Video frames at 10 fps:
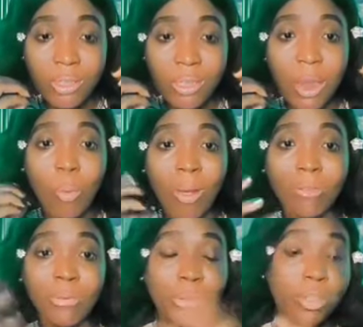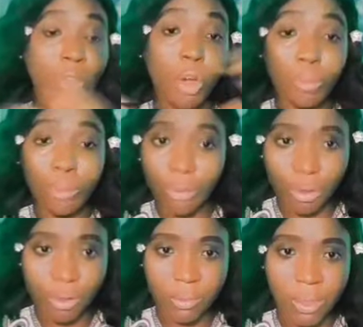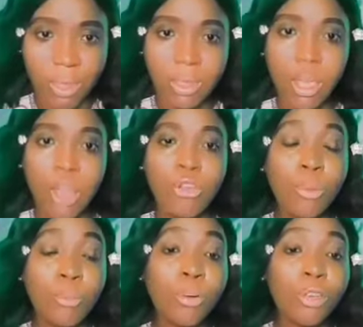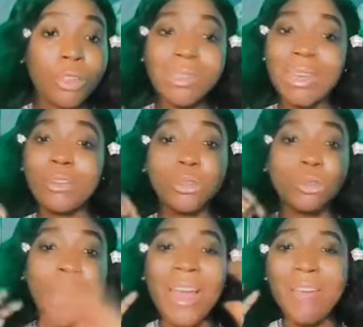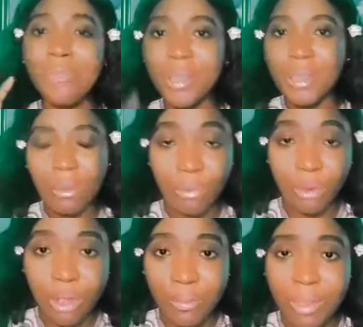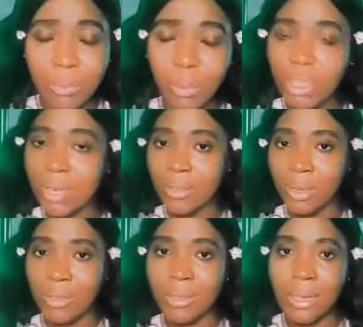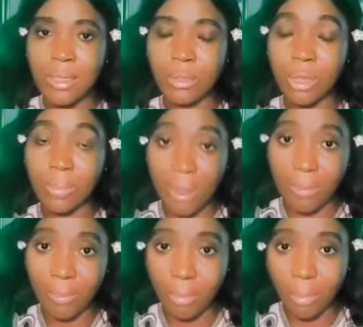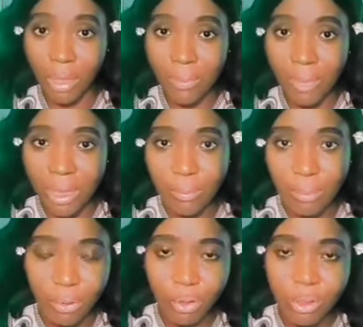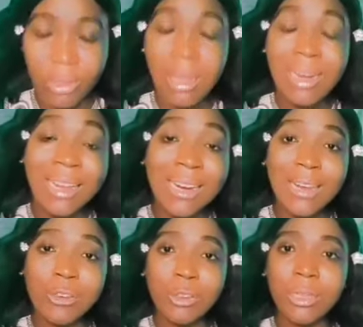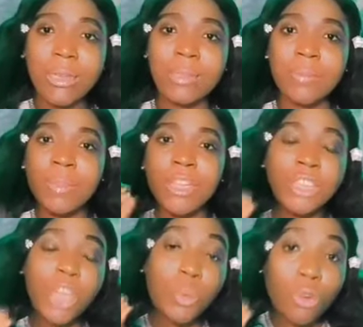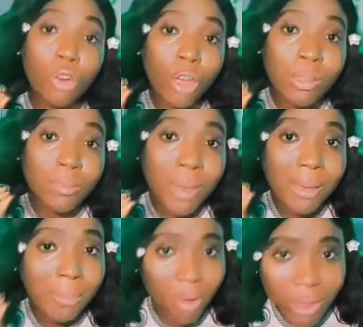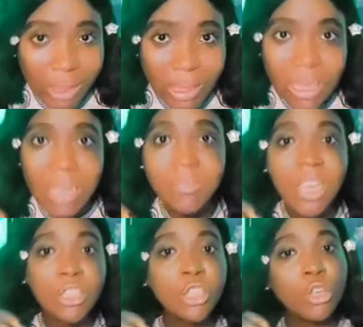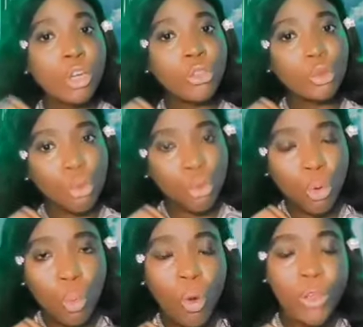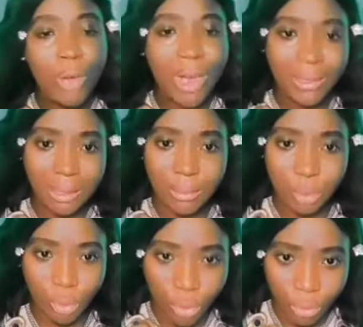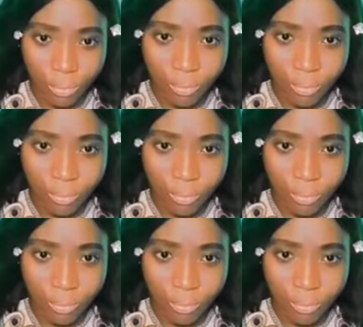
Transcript: a one-fit-all product, meaning your product cannot do everything for them. As much as you are selling to them a money-making product, let them know that they will not make money if they do not do what you ask them to do.